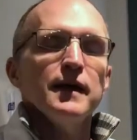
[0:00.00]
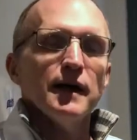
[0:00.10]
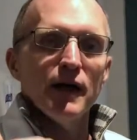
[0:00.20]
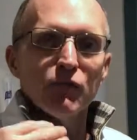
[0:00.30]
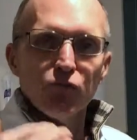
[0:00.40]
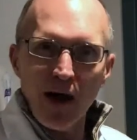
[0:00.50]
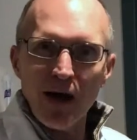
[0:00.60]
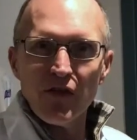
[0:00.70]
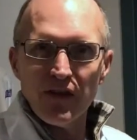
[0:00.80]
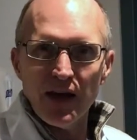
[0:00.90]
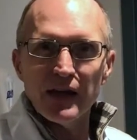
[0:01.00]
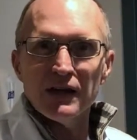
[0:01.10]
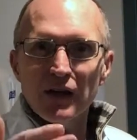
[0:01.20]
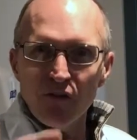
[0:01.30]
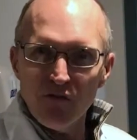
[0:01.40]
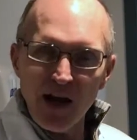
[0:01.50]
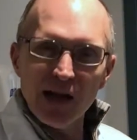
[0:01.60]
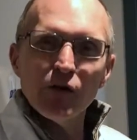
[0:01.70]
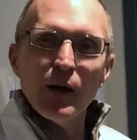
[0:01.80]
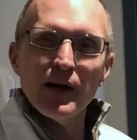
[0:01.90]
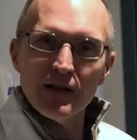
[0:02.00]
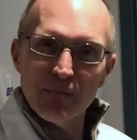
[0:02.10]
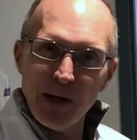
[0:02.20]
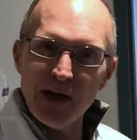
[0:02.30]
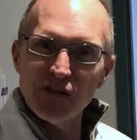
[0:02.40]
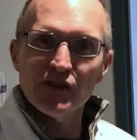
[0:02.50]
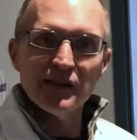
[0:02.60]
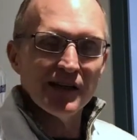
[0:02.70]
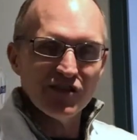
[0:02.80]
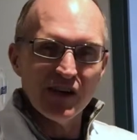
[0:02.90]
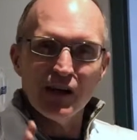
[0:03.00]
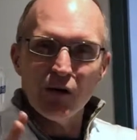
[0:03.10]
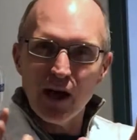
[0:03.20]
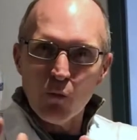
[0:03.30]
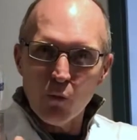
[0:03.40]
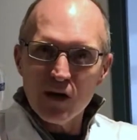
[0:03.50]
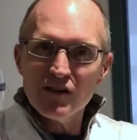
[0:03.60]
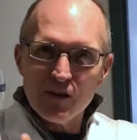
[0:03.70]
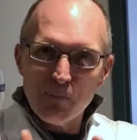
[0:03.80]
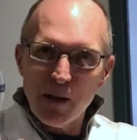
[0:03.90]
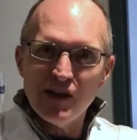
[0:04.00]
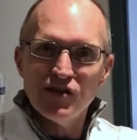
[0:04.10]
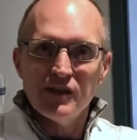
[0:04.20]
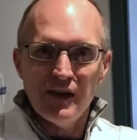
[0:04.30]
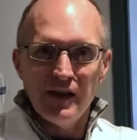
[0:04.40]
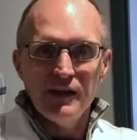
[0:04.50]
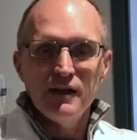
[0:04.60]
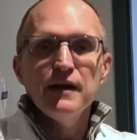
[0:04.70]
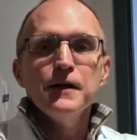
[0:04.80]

rather than evaluating the patient and saying, okay, what does the patient need?